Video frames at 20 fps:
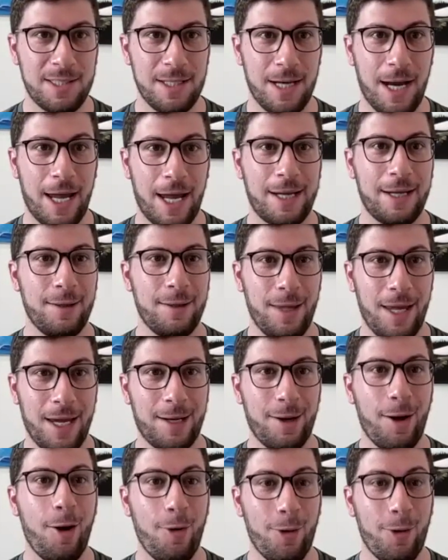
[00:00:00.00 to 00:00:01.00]
And I can like
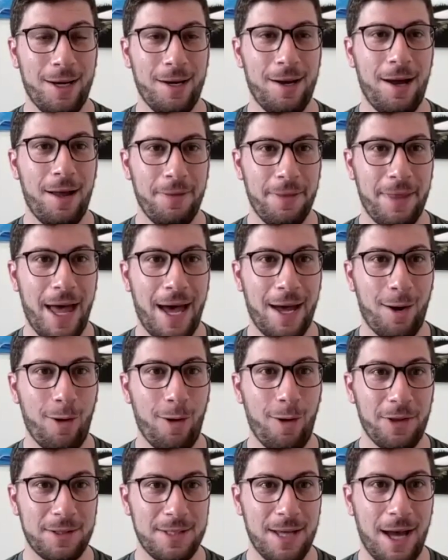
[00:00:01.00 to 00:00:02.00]
hone in on that all
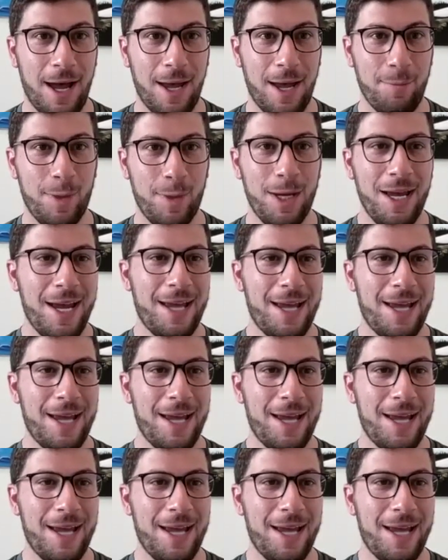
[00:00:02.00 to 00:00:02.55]
the time.